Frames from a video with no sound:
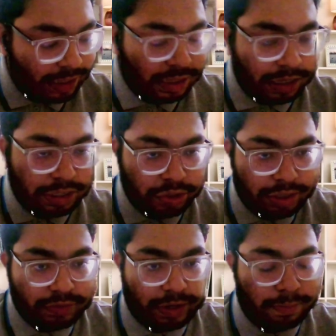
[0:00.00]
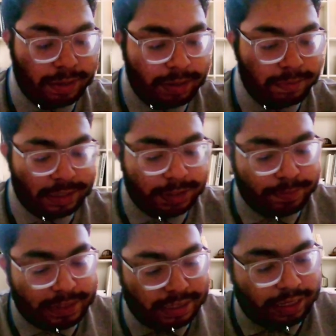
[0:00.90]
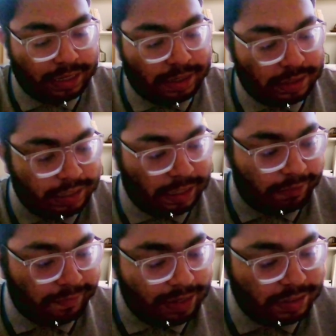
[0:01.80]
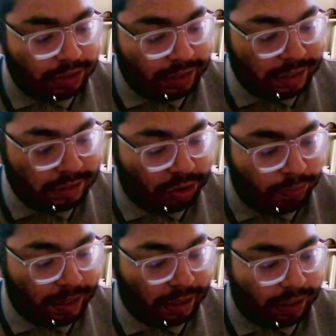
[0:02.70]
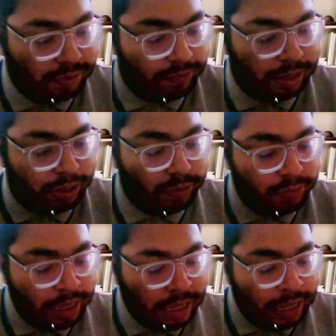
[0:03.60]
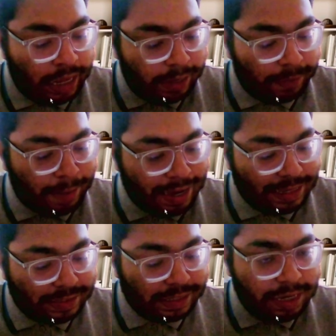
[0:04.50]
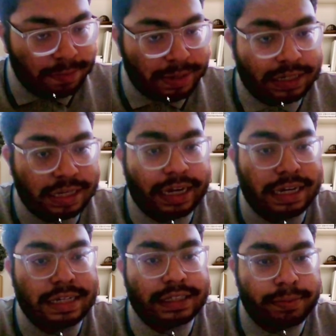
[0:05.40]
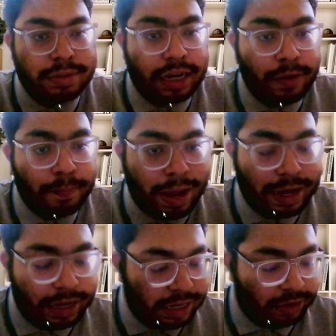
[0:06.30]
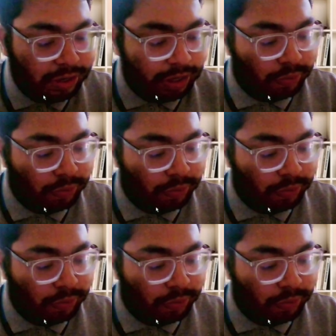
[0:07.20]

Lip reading: continuous variable. It is basically signifies this numerical value, and biserial means it is something on binary value.